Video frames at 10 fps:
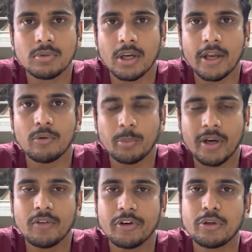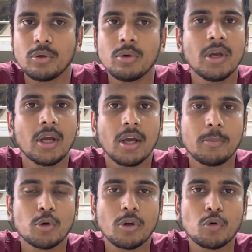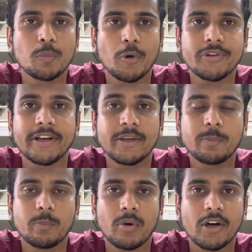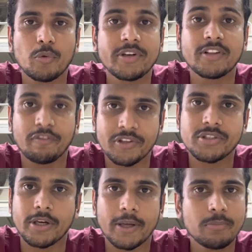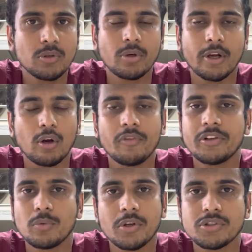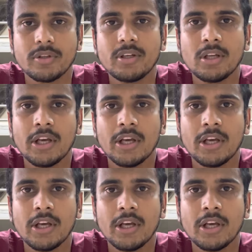I have made a video about how to pass EDIC part 1 in the first attempt. You can always watch that.